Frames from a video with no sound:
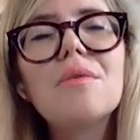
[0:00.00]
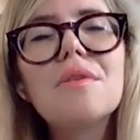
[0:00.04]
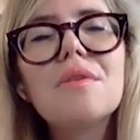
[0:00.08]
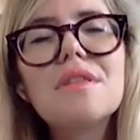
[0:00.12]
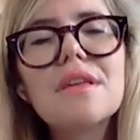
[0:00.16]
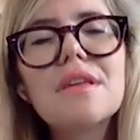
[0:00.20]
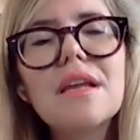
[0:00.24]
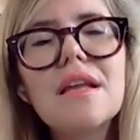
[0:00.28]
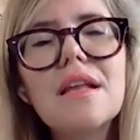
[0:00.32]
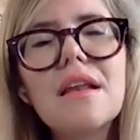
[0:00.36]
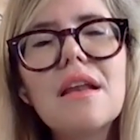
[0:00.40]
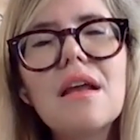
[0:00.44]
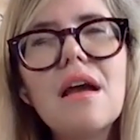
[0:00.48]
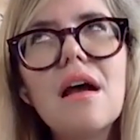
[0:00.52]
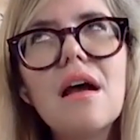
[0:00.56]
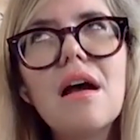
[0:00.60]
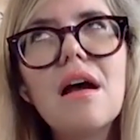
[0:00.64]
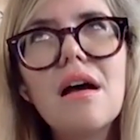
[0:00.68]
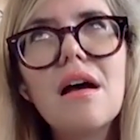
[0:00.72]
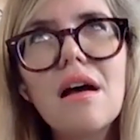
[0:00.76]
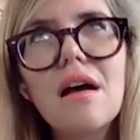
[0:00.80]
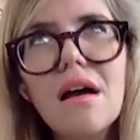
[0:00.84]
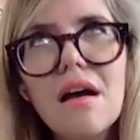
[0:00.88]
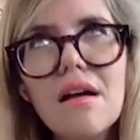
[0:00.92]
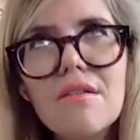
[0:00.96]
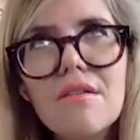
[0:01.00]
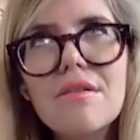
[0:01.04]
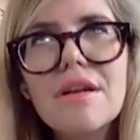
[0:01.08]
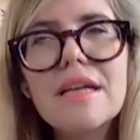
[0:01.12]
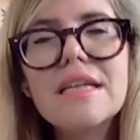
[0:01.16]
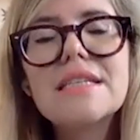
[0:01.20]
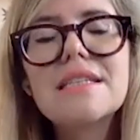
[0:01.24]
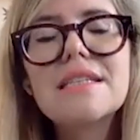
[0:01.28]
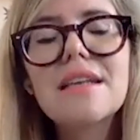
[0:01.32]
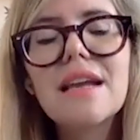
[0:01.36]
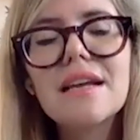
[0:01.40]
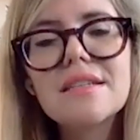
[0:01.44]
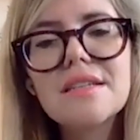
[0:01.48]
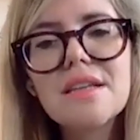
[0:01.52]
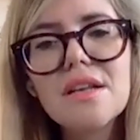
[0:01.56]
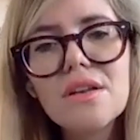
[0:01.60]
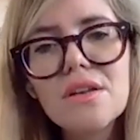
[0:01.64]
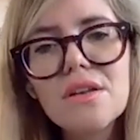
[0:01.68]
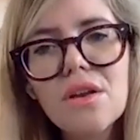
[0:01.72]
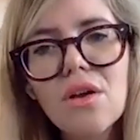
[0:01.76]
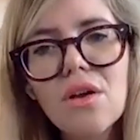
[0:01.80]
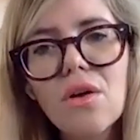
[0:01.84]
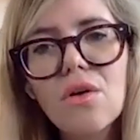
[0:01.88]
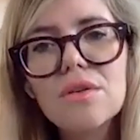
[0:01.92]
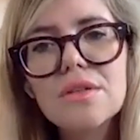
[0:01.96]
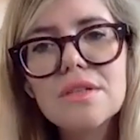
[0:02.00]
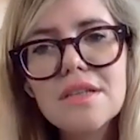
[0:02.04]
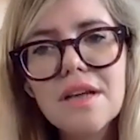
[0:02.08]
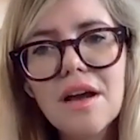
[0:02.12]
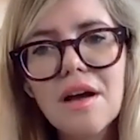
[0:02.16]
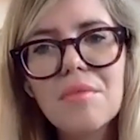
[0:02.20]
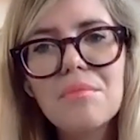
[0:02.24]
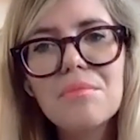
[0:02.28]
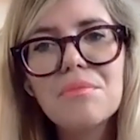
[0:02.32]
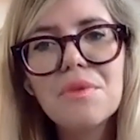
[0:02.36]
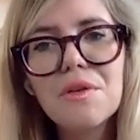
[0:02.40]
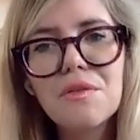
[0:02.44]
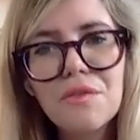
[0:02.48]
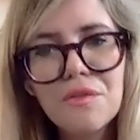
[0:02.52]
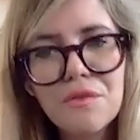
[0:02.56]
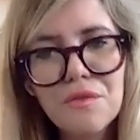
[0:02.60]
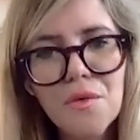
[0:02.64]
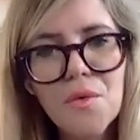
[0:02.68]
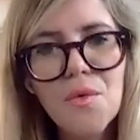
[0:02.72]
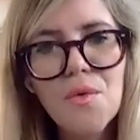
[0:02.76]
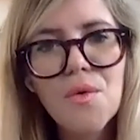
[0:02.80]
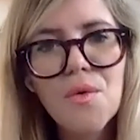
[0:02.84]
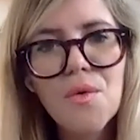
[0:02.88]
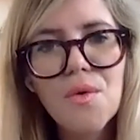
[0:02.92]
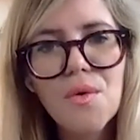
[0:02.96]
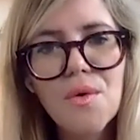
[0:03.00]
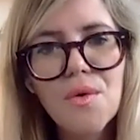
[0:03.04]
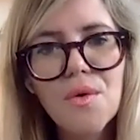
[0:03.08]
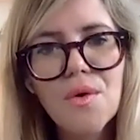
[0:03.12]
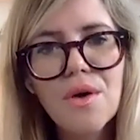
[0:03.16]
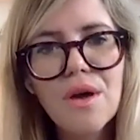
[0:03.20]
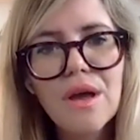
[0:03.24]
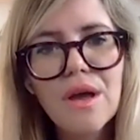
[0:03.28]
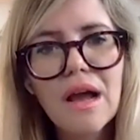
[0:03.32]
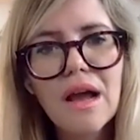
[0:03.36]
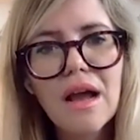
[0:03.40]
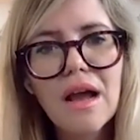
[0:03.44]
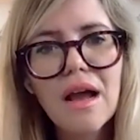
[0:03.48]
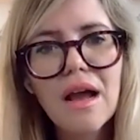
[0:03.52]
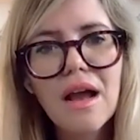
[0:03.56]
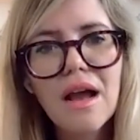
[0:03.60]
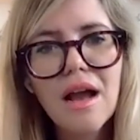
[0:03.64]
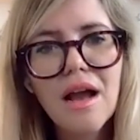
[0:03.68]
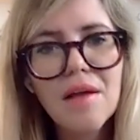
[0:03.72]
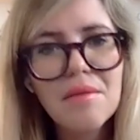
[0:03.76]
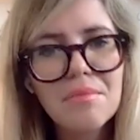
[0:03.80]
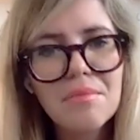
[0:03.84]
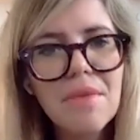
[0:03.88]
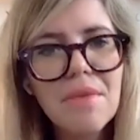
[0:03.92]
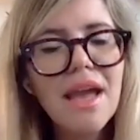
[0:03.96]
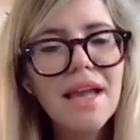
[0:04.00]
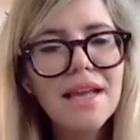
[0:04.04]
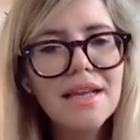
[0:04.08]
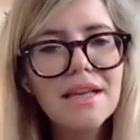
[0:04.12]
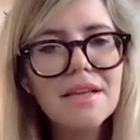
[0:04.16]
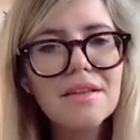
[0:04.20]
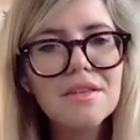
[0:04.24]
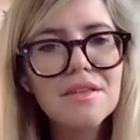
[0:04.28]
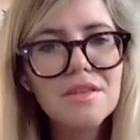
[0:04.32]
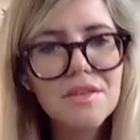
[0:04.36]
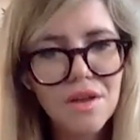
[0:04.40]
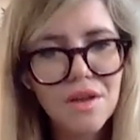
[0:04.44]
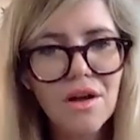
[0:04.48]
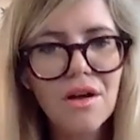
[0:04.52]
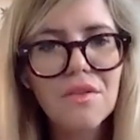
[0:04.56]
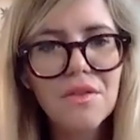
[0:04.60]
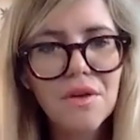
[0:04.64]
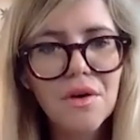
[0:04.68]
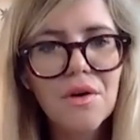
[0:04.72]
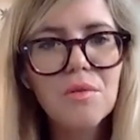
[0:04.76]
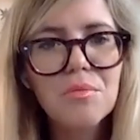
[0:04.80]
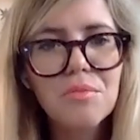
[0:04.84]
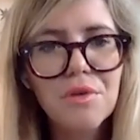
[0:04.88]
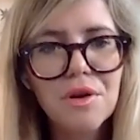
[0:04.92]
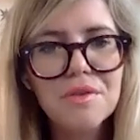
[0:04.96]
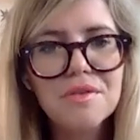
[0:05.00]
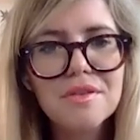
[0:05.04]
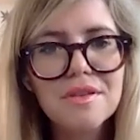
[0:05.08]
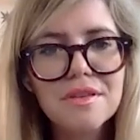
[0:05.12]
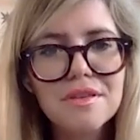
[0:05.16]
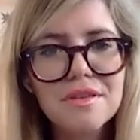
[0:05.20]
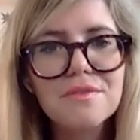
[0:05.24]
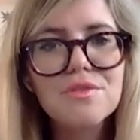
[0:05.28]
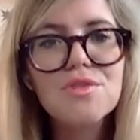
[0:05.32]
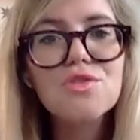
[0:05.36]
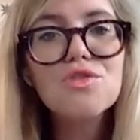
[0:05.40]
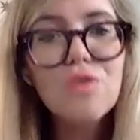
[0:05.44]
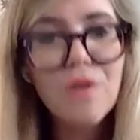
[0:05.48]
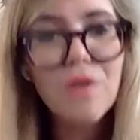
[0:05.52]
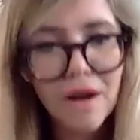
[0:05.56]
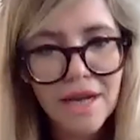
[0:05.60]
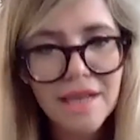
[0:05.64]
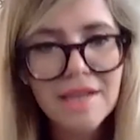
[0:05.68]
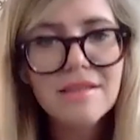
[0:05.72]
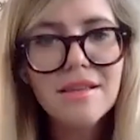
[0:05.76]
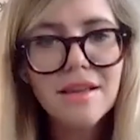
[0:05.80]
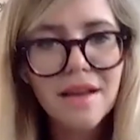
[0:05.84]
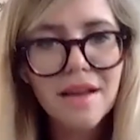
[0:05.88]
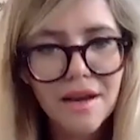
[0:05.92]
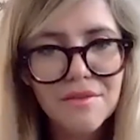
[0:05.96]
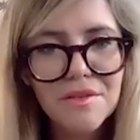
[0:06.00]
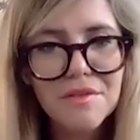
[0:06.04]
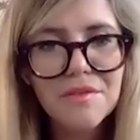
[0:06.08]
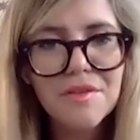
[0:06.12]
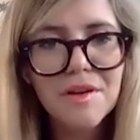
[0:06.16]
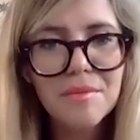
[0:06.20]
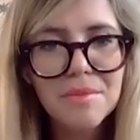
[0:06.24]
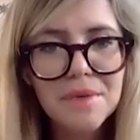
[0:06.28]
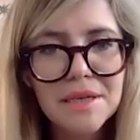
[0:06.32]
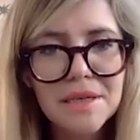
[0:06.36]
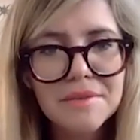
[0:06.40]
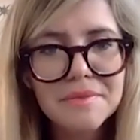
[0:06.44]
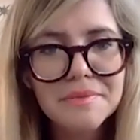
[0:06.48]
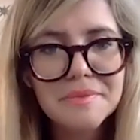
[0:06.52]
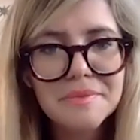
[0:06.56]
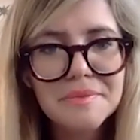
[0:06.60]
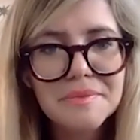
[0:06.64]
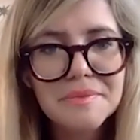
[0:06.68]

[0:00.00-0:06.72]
was in a hurry to get a lot done before I may start the whole process of trying to have a family.